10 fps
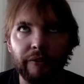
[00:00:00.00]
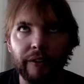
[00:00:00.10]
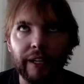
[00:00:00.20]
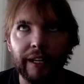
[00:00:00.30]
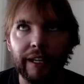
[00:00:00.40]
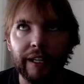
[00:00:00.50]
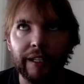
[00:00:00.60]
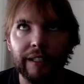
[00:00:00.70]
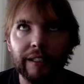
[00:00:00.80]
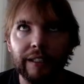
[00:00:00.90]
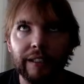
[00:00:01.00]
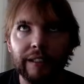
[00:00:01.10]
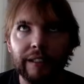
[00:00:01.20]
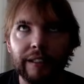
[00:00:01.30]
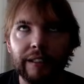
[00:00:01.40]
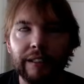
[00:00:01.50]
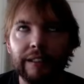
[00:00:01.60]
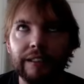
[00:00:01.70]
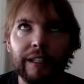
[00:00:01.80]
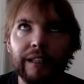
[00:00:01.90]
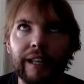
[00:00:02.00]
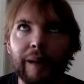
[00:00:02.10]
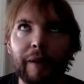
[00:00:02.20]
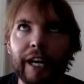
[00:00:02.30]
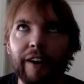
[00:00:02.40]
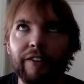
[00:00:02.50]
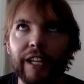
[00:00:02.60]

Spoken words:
to